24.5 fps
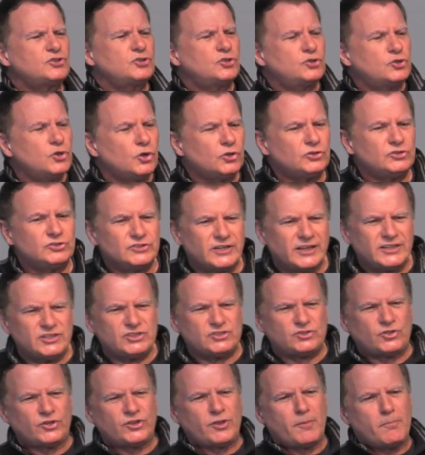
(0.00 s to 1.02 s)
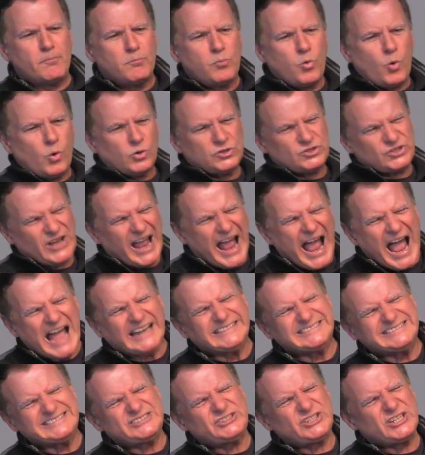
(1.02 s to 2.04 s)
goodness to the most
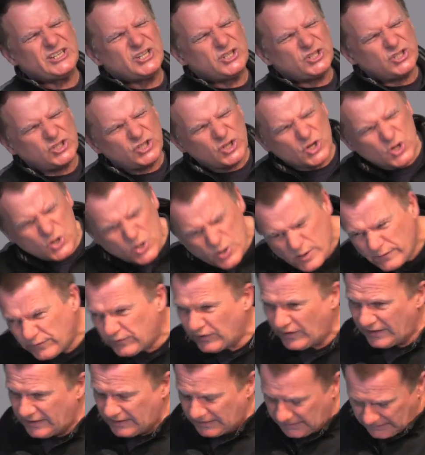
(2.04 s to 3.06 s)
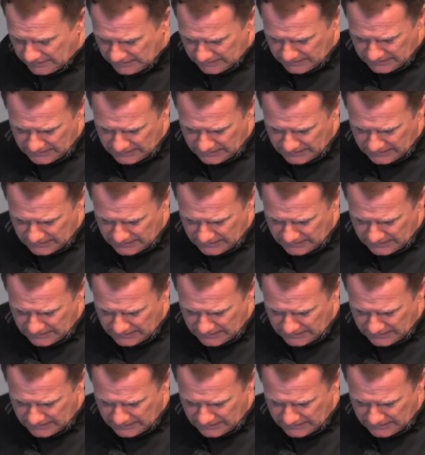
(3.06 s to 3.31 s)
undeserving.